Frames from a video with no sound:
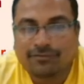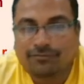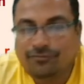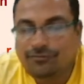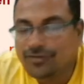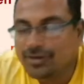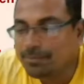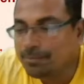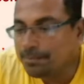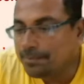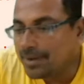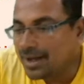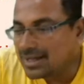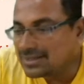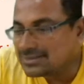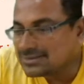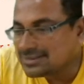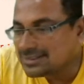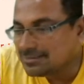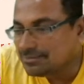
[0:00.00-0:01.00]
If we
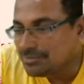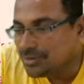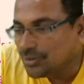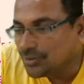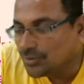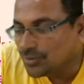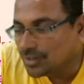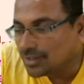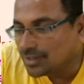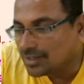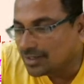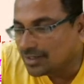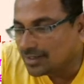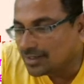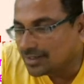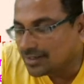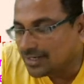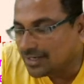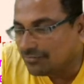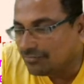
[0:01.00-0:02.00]
pass the blue
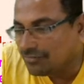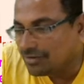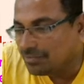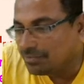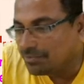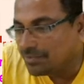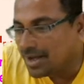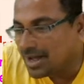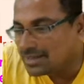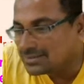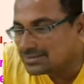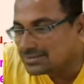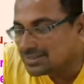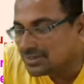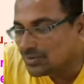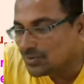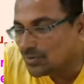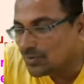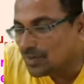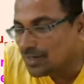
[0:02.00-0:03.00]
color, if we pass
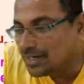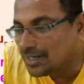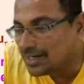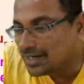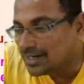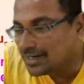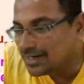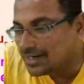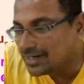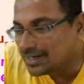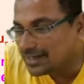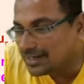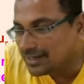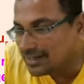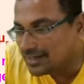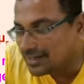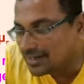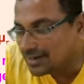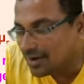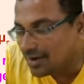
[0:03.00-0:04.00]
the only red
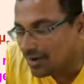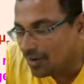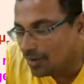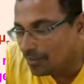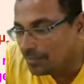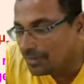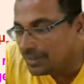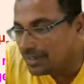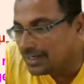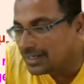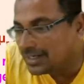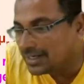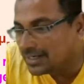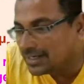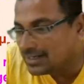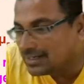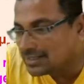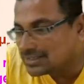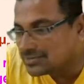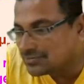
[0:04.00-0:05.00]
color, how many
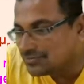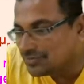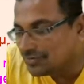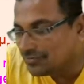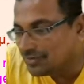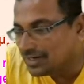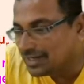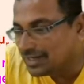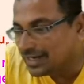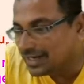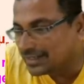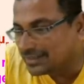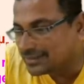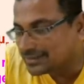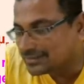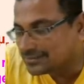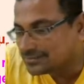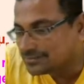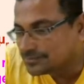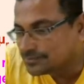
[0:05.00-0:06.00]
colors we will get?